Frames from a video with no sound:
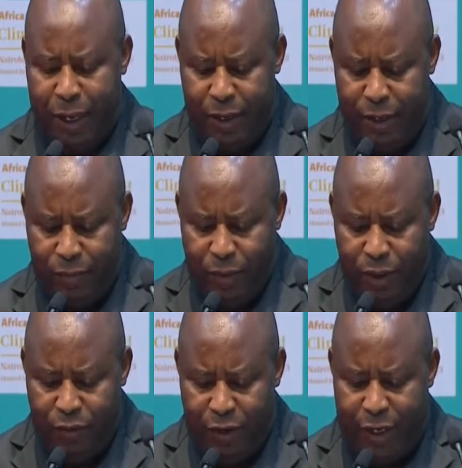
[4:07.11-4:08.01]
by
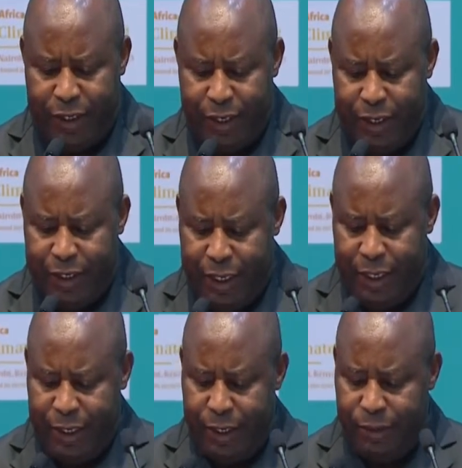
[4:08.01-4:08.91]
putting,
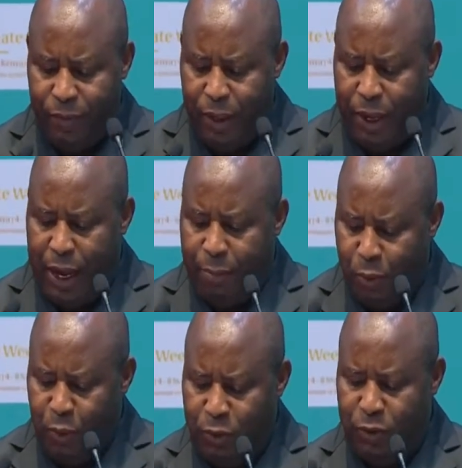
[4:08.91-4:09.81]
that is, the
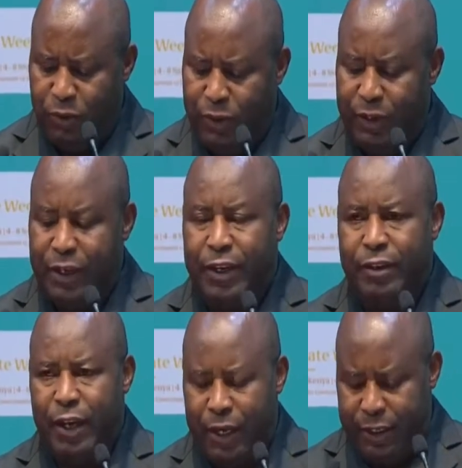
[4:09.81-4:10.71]
planting
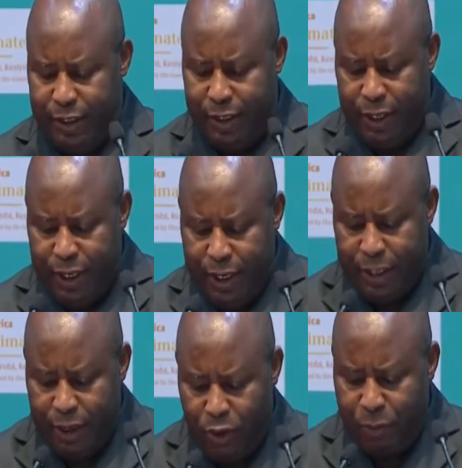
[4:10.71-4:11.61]
of trees
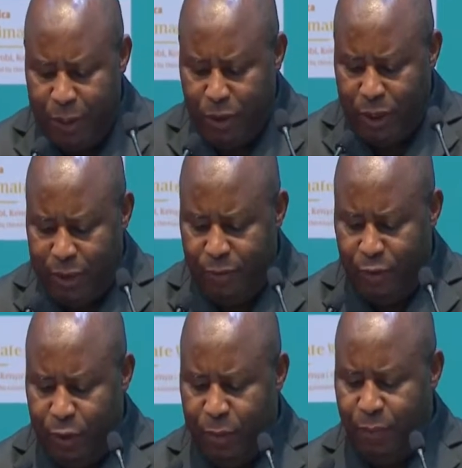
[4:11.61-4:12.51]
in
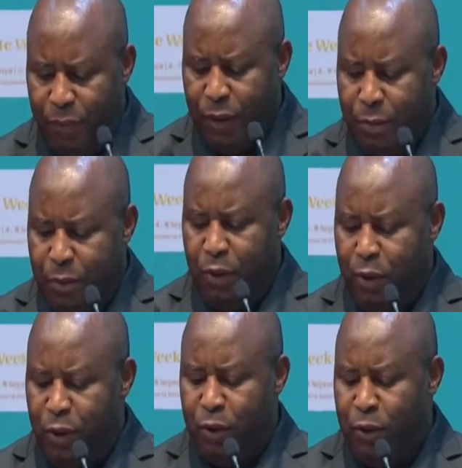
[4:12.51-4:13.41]
fertile
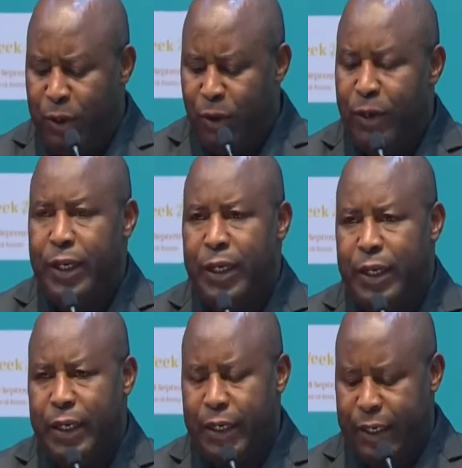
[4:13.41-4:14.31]
arable lands,
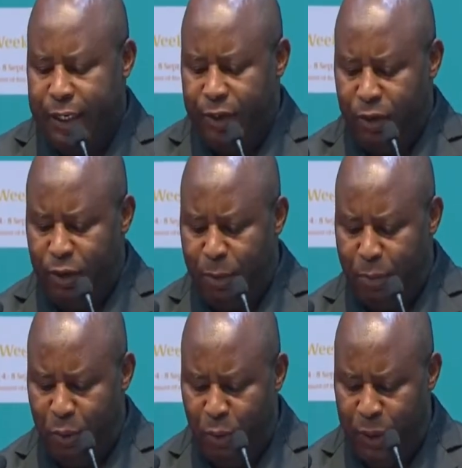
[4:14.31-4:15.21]
in
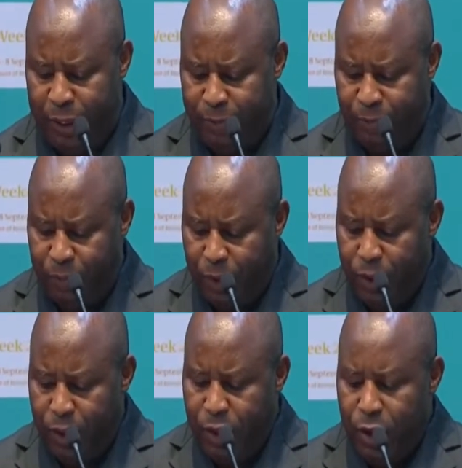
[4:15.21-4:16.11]
order to
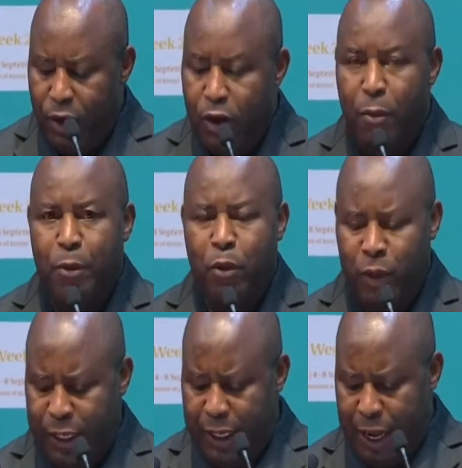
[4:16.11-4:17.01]
retain
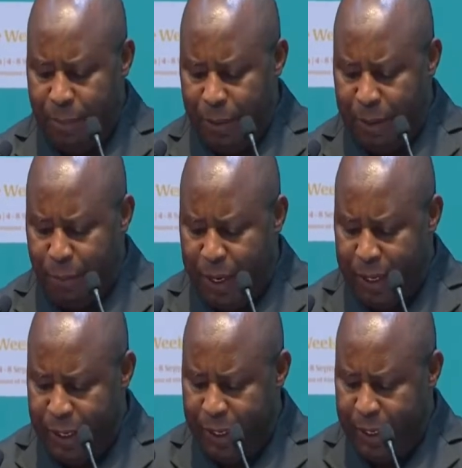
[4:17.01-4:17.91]
the rain
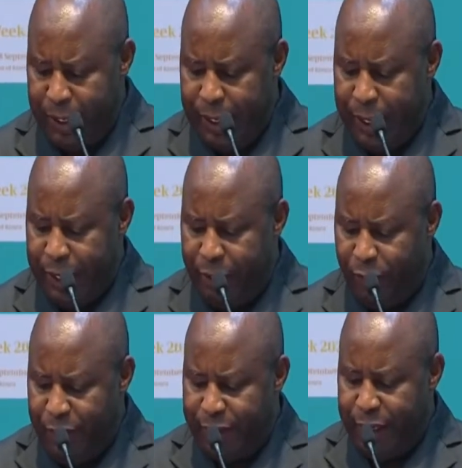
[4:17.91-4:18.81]
water.
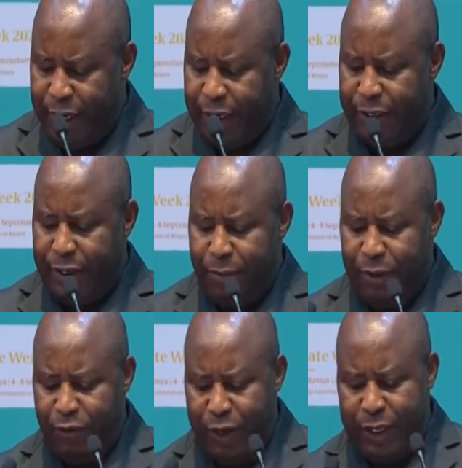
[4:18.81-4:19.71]

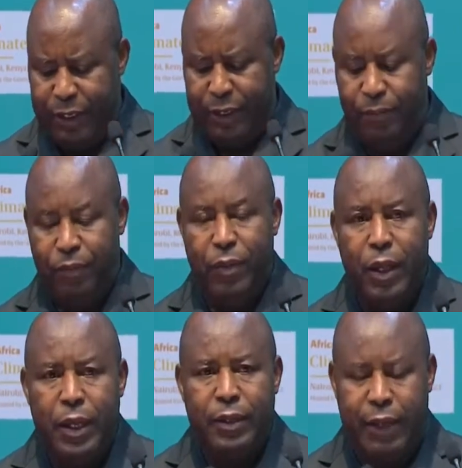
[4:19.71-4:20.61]
Burundi
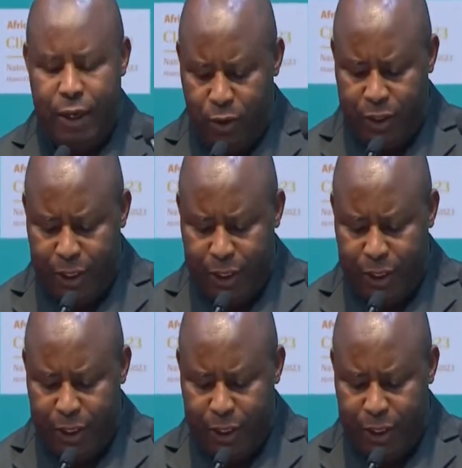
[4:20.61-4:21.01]
prepared